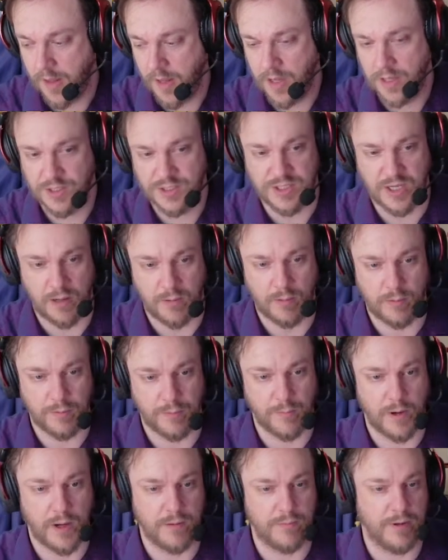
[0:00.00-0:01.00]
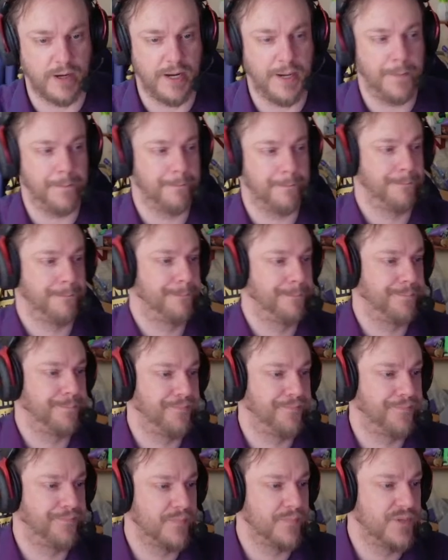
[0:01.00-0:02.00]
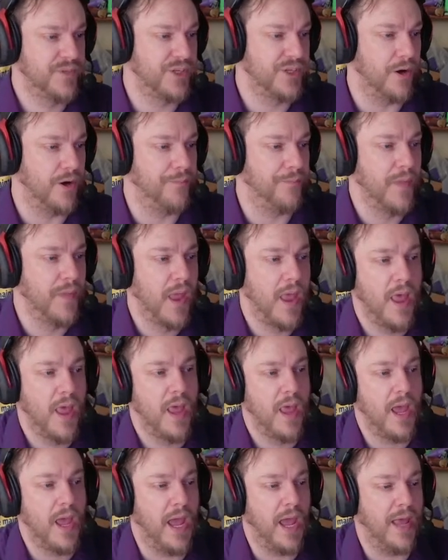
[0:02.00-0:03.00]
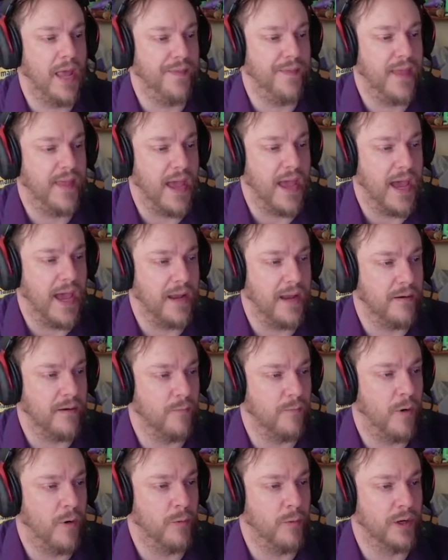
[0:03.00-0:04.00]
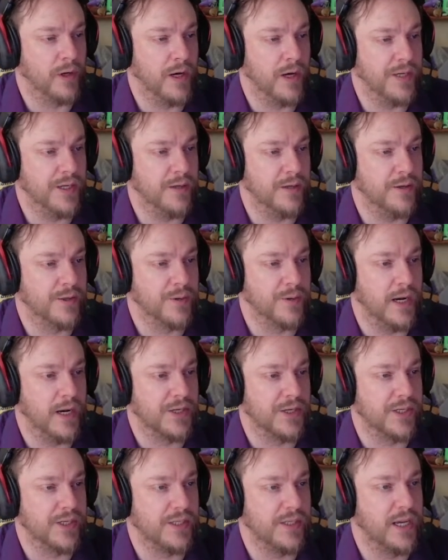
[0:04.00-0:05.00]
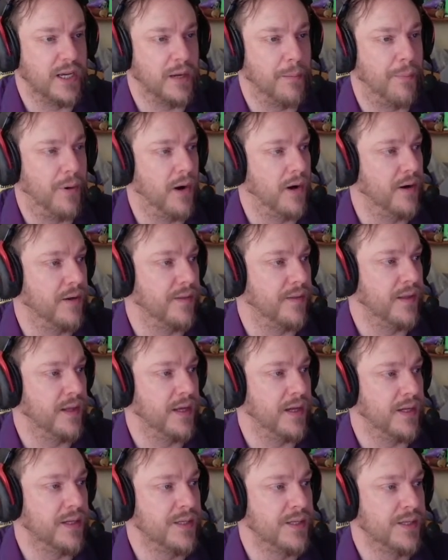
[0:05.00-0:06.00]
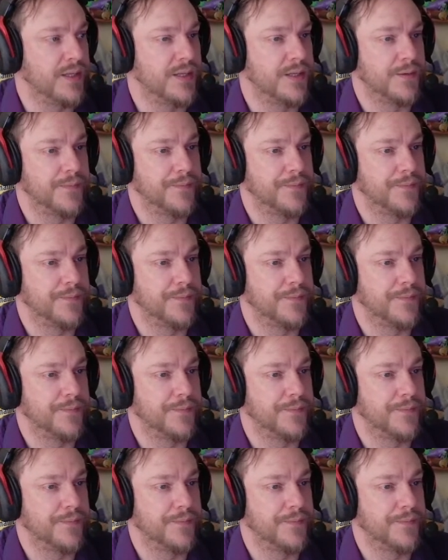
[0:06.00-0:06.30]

It's not what we want, right? So, and then what we're going to do is we're going to actually take a part of this.